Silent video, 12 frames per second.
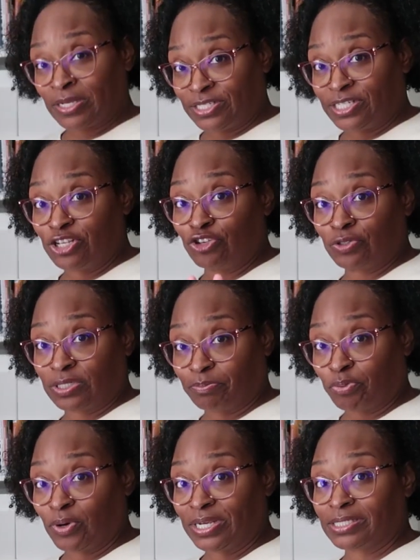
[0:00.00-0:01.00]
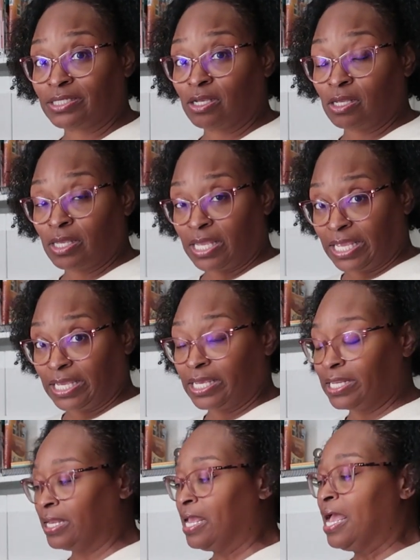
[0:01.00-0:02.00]
continued to press
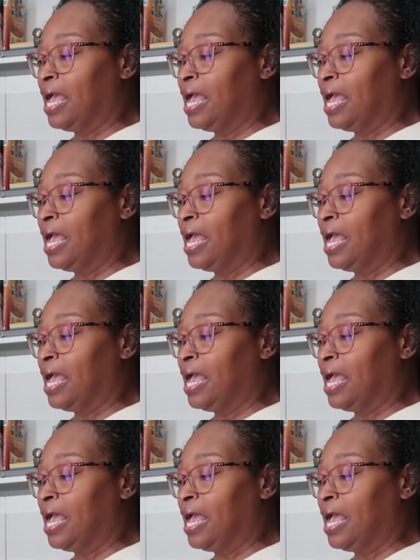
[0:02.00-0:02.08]
in,